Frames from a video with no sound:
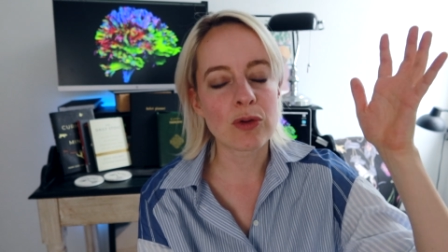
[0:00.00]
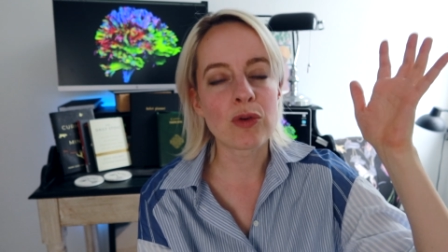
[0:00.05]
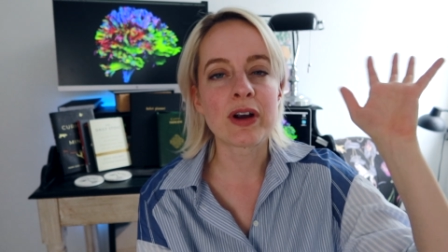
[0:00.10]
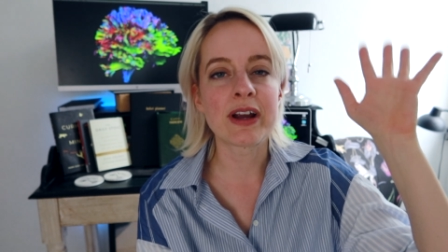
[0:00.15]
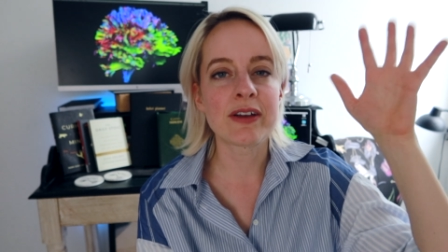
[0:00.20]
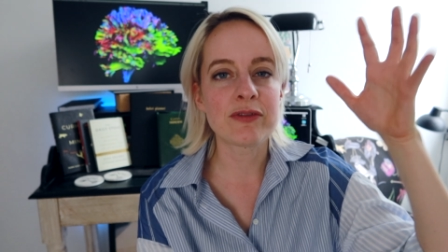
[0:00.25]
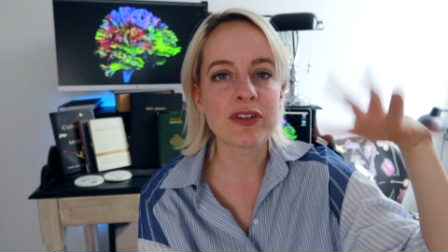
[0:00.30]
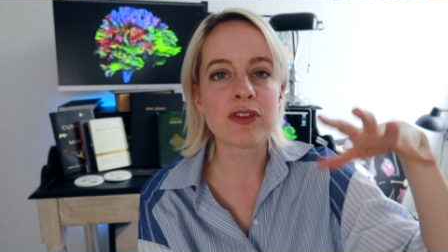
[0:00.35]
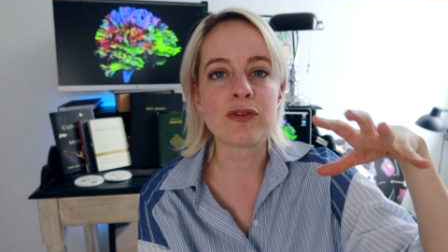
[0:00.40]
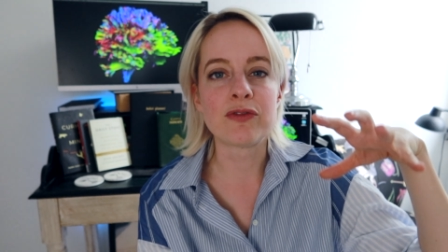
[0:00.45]
or
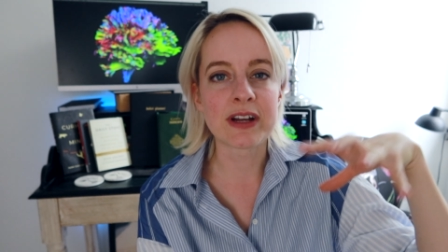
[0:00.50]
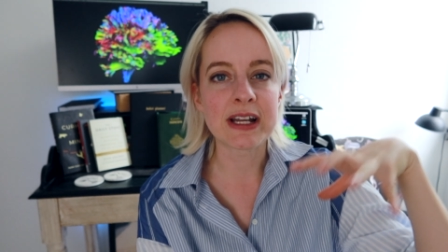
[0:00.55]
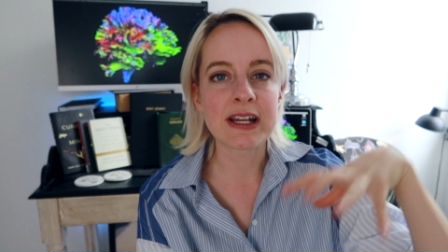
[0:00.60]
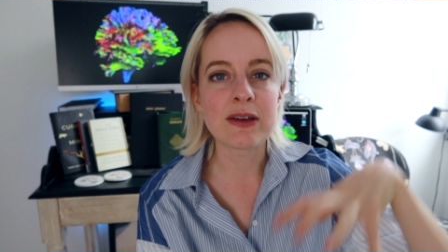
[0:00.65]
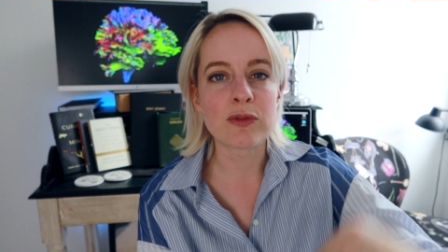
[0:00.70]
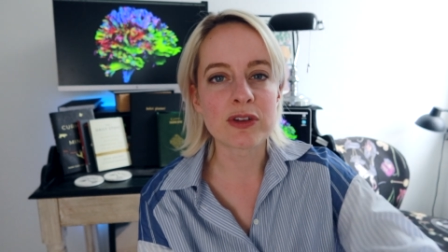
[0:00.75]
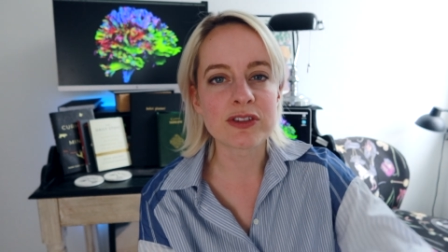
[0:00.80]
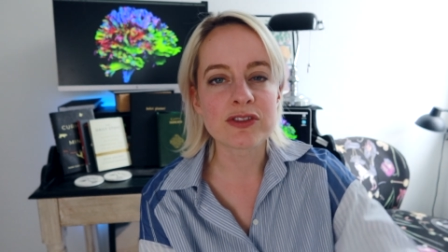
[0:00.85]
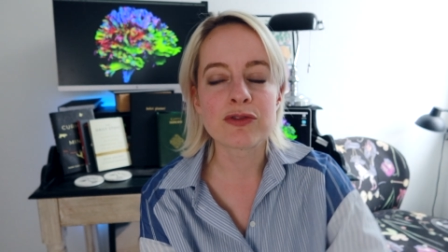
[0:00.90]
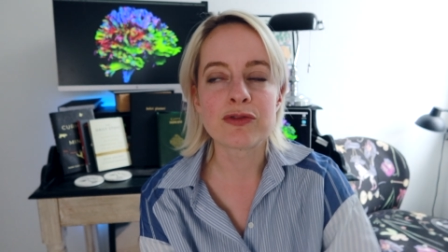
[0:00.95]
if you really
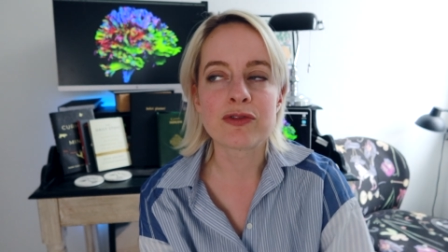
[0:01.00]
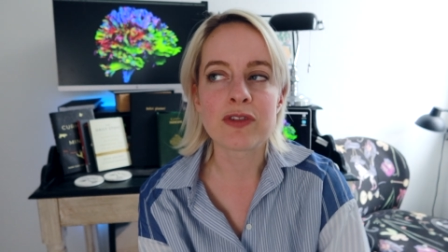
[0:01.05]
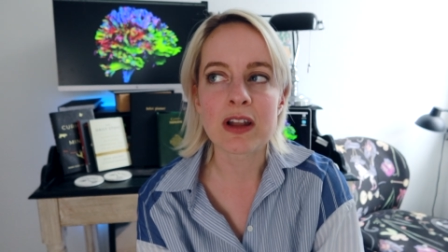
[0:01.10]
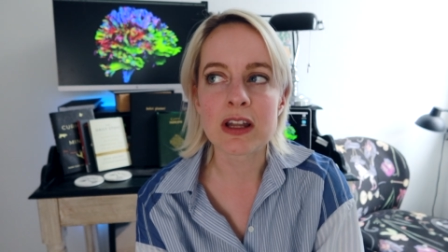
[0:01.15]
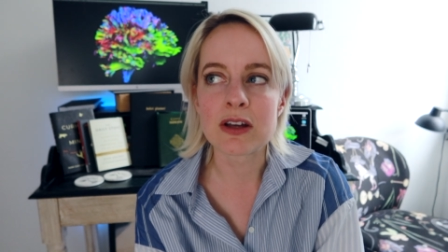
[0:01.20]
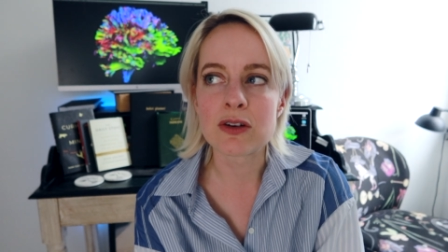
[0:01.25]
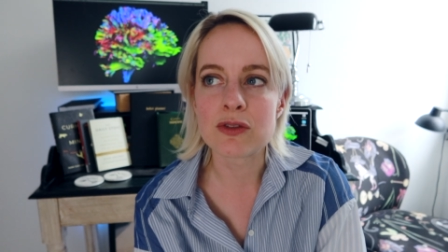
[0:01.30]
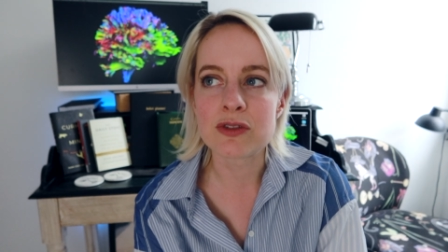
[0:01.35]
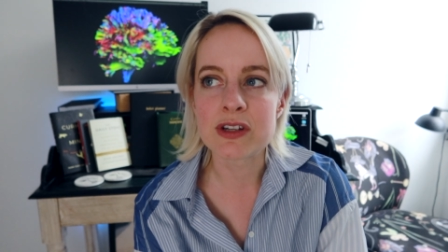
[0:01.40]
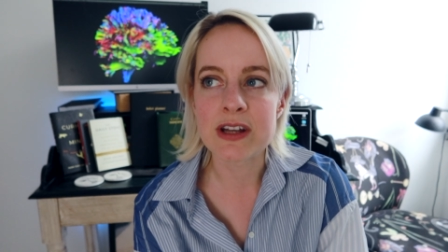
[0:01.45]
want to
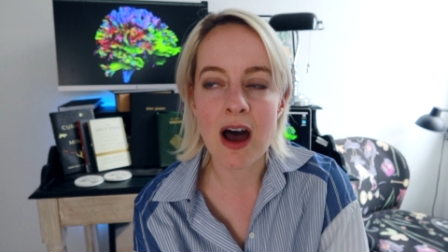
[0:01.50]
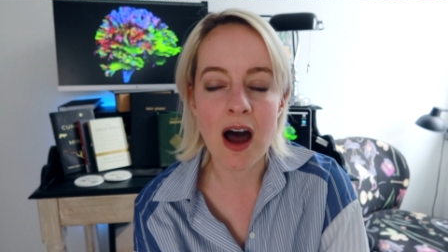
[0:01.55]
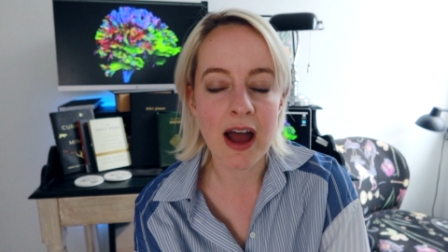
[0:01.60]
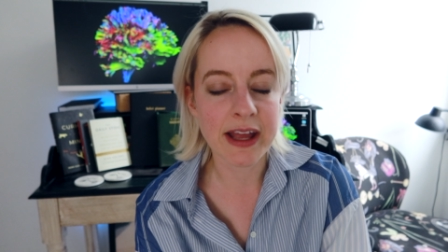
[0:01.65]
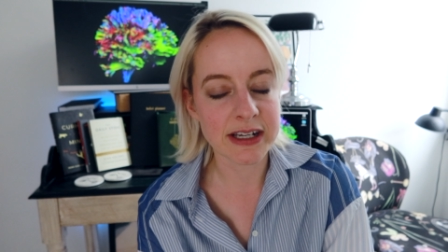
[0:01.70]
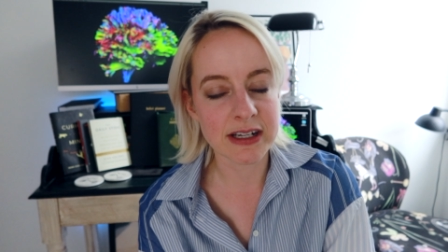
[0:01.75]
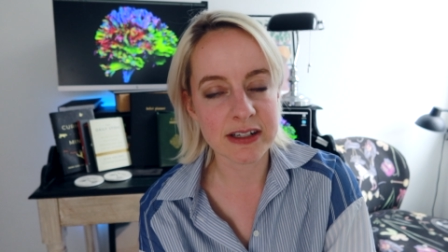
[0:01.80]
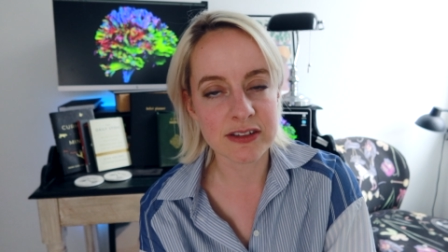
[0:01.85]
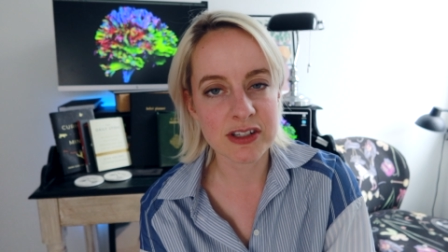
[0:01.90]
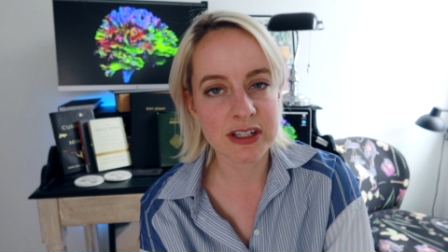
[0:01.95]
follow the
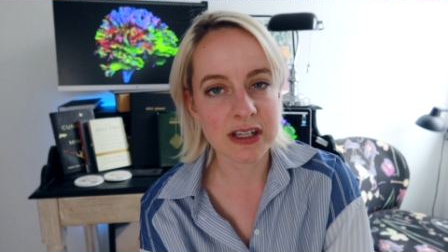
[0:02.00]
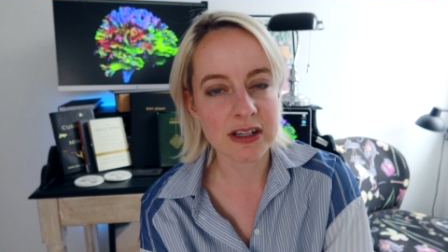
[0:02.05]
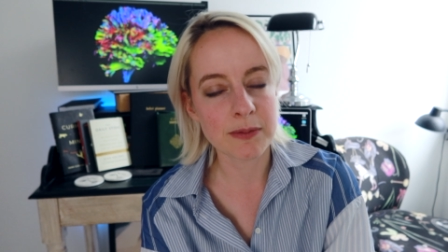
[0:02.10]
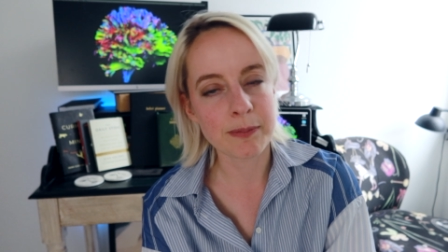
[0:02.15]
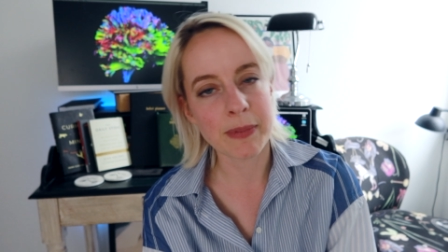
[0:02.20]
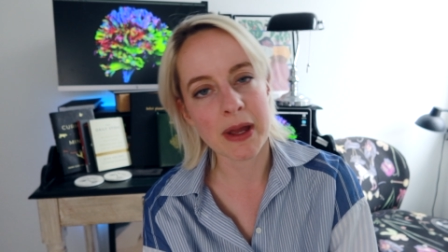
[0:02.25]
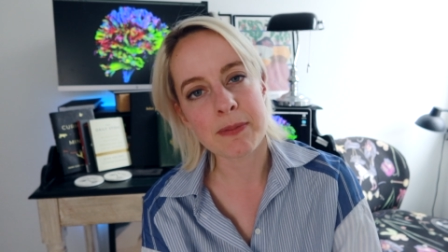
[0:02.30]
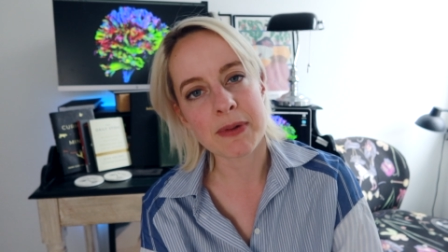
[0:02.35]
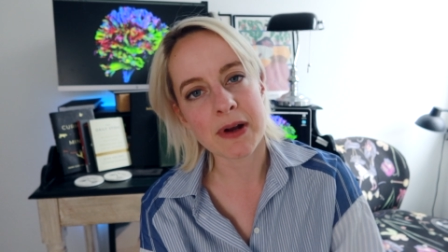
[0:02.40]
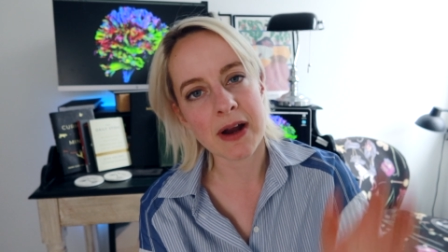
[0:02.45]
ideas in the
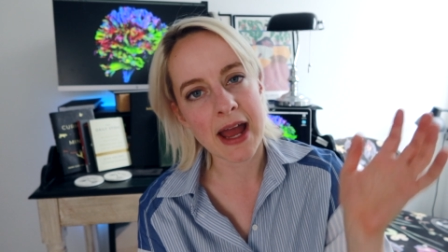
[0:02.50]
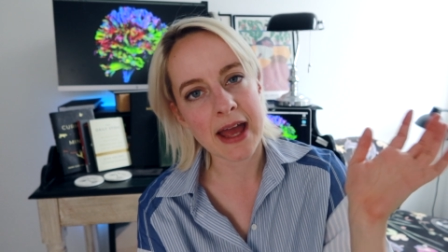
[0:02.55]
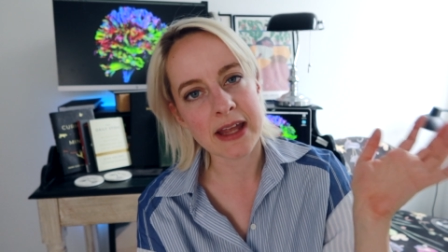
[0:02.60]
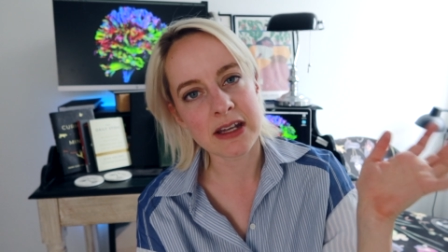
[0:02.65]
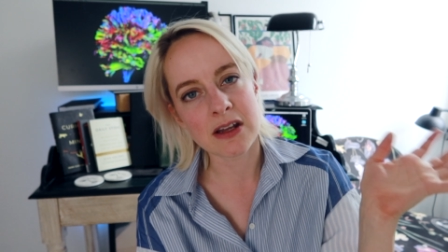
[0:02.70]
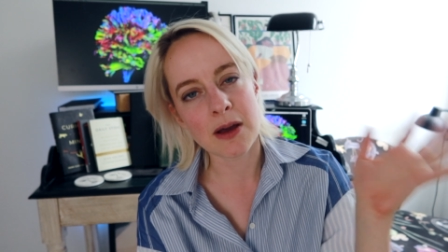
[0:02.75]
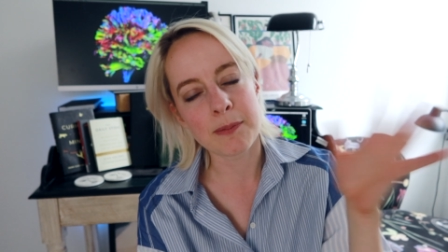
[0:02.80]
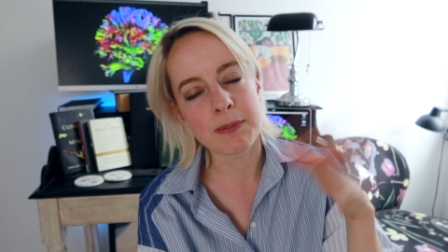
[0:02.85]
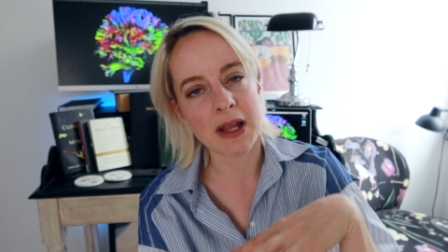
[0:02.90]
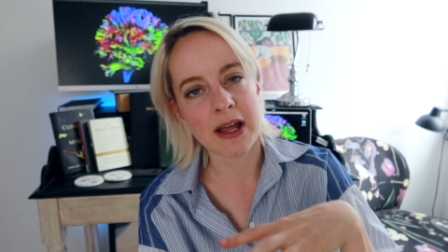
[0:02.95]
paper
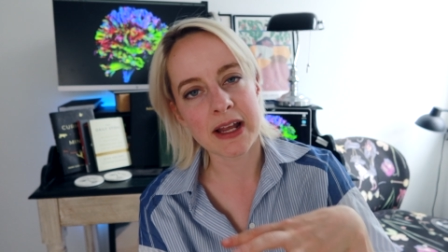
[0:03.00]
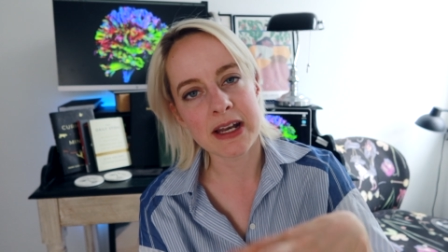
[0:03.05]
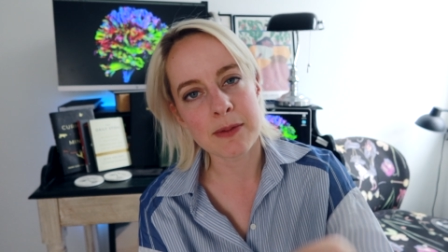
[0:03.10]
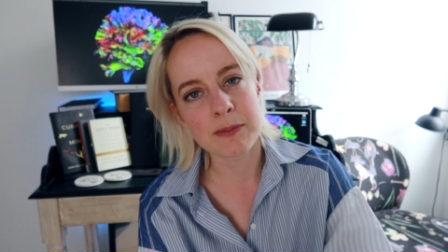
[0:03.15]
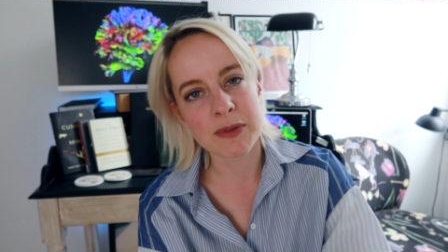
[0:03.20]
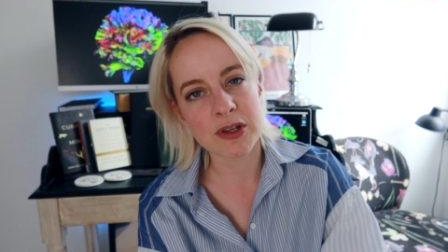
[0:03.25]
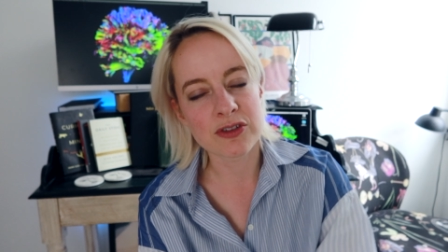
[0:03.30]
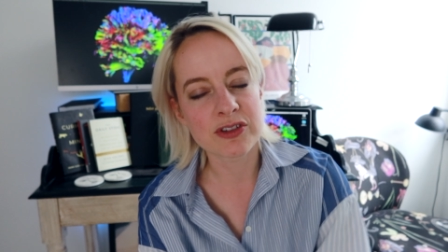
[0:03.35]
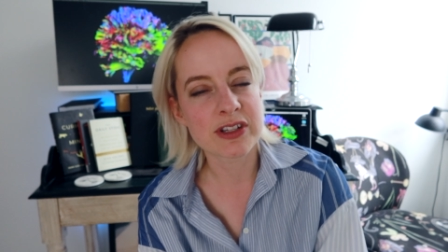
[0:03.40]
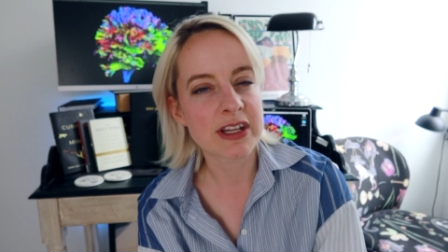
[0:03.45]
and apply
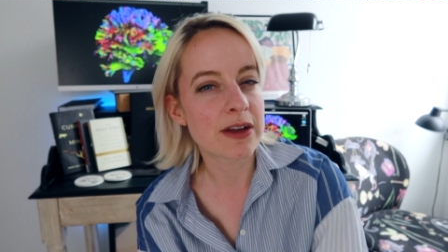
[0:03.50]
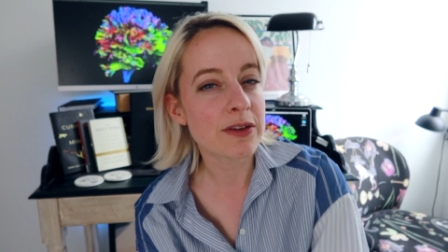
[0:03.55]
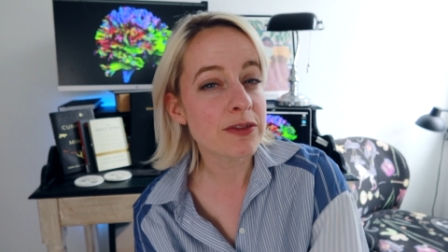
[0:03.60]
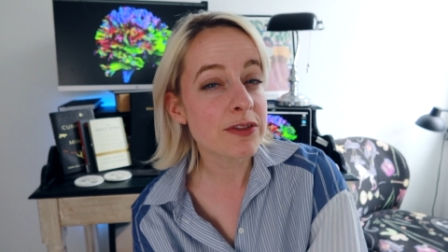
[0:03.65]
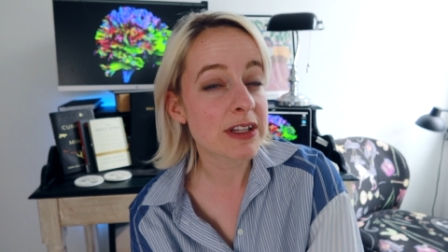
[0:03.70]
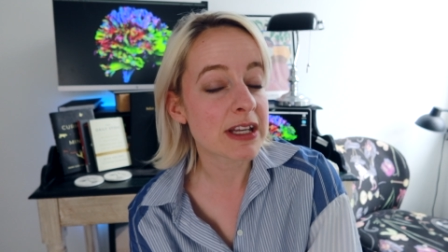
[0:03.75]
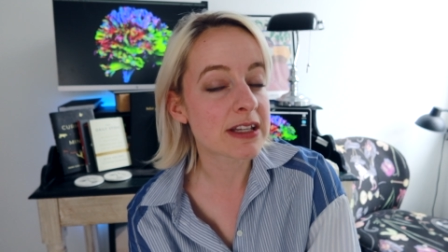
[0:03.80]
them yourselves,